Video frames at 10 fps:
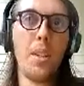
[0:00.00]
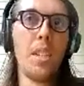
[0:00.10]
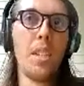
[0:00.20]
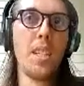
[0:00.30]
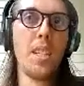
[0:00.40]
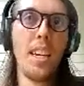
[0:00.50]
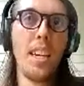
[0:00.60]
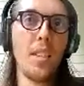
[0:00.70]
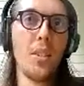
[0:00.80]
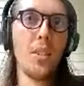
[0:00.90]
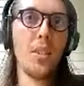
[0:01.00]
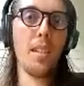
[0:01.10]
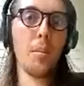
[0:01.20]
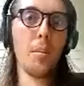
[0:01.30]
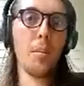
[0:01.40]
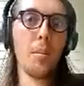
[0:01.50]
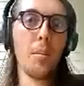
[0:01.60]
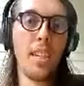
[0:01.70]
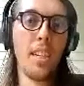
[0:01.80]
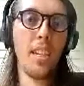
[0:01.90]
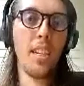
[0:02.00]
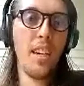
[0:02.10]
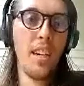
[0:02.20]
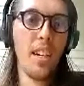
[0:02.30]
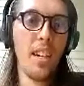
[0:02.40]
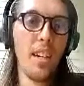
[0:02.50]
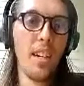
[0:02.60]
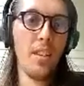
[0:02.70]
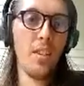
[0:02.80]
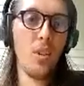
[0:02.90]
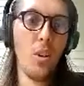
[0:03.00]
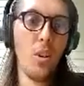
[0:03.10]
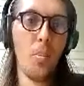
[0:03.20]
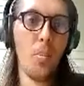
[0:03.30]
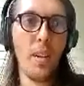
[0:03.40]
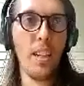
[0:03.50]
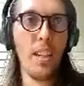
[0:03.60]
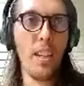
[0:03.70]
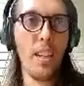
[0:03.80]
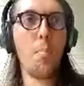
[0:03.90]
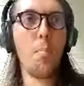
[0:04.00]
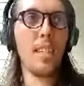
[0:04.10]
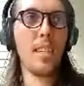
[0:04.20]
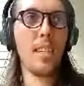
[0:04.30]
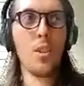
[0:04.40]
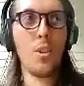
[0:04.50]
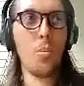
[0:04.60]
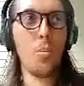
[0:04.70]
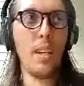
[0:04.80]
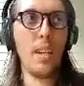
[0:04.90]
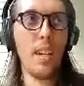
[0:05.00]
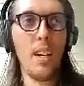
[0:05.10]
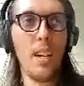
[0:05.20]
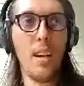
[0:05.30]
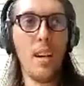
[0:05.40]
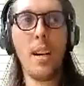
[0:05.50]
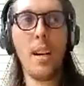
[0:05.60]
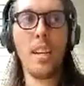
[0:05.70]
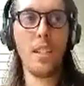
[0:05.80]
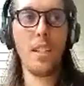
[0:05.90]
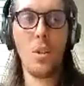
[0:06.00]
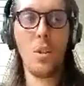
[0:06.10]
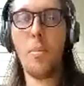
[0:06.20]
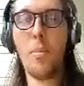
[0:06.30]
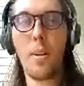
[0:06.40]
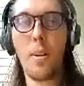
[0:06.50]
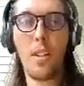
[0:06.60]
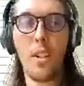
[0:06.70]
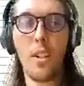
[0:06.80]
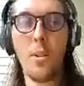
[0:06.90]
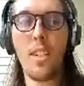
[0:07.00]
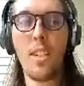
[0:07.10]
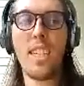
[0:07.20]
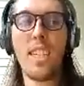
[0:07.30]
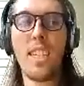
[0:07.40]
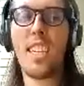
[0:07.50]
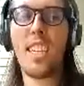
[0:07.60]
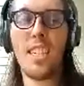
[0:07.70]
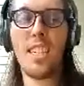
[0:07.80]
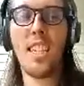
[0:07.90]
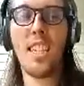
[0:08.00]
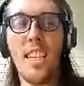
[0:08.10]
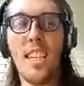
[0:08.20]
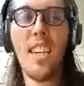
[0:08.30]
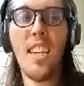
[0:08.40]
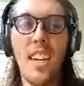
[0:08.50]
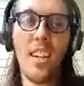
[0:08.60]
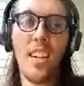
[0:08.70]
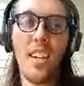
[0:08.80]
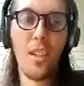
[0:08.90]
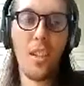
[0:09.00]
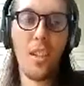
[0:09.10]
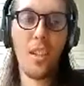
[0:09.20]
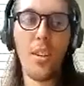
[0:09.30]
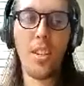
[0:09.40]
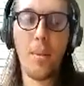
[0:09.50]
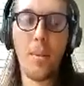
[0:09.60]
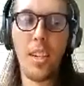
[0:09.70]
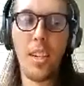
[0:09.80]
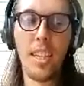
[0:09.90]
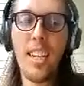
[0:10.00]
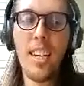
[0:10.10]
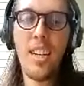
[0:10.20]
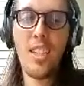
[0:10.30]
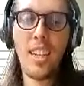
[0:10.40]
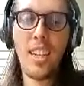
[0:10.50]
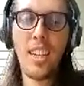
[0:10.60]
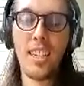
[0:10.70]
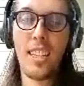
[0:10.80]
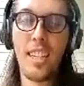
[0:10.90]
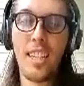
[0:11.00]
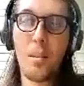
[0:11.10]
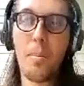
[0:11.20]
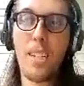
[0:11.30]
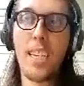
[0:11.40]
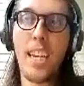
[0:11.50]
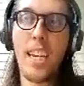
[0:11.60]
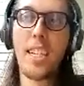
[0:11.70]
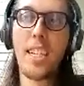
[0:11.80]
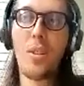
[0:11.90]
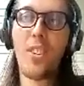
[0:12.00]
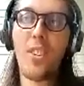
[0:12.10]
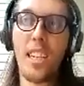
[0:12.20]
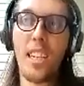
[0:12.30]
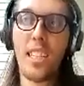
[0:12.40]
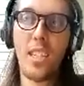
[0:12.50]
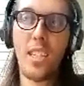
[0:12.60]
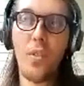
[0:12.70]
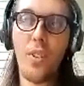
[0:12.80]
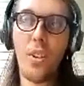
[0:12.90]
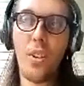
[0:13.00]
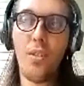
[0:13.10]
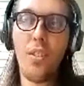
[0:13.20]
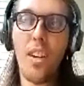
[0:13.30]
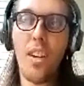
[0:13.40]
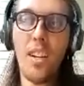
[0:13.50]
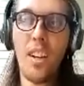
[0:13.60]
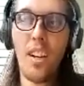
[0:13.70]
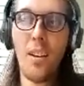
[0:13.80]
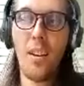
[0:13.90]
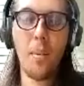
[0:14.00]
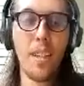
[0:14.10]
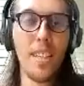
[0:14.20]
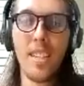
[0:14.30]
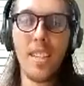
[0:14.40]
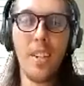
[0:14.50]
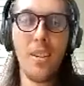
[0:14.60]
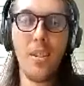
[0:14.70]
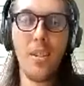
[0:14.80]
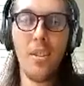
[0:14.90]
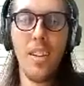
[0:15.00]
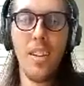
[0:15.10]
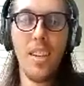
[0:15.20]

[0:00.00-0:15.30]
people that would stake to then participate in or be like picked to be a party to a multi-party computation that is the coordinator or something like that. I think there's potential for things like that to evolve, but there's no